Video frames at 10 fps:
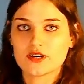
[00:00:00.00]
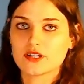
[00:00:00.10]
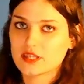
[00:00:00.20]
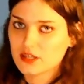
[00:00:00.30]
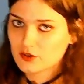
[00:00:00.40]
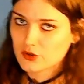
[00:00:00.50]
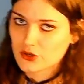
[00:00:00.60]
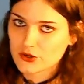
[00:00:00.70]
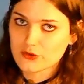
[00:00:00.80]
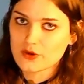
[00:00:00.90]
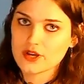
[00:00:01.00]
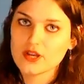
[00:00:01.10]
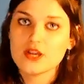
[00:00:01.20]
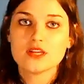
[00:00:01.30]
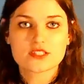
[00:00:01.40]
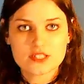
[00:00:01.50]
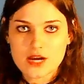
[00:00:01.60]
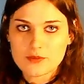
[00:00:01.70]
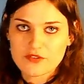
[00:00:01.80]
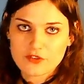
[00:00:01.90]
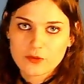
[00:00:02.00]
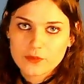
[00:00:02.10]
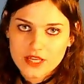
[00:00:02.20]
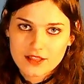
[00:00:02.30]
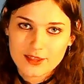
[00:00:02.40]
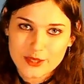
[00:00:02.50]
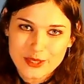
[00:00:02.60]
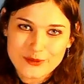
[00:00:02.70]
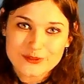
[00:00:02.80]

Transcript: kill you, stop it from killing you.